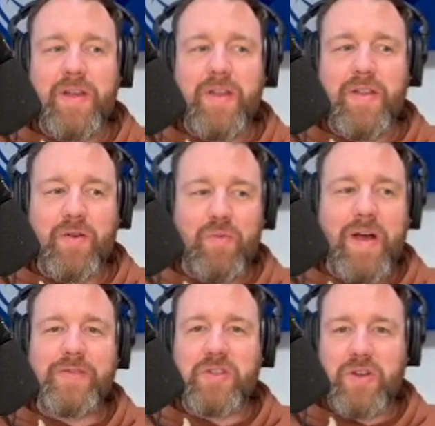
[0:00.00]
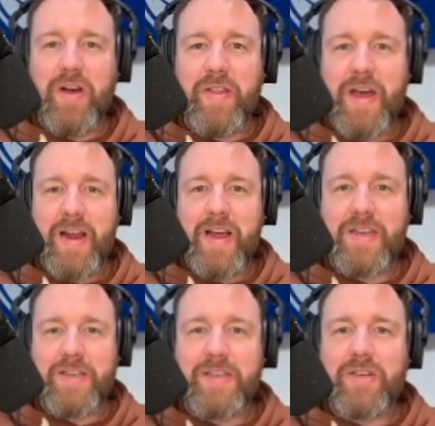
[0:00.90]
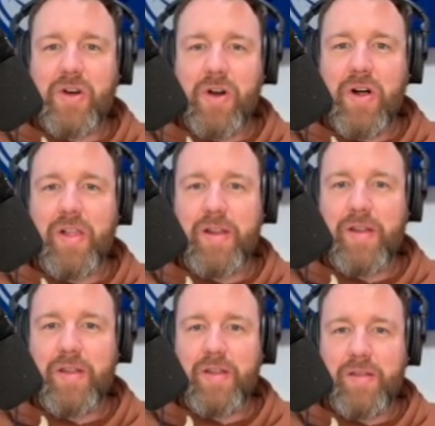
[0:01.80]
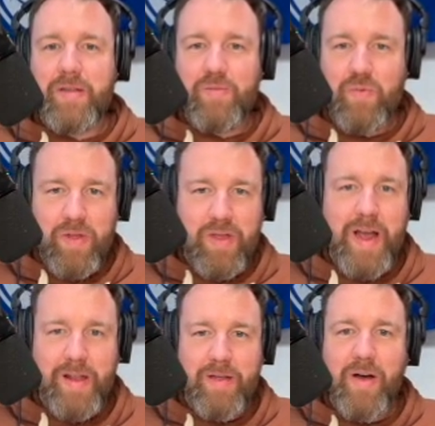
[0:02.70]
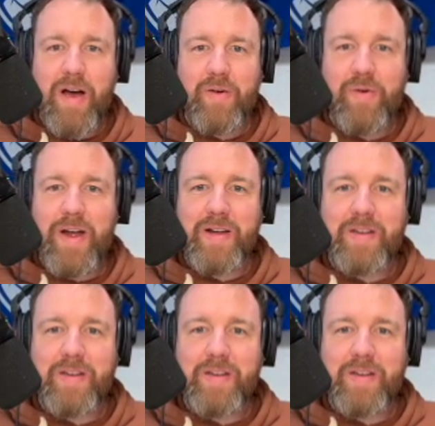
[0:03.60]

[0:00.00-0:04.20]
the ref saw that and didn't call it with that thought, right? Because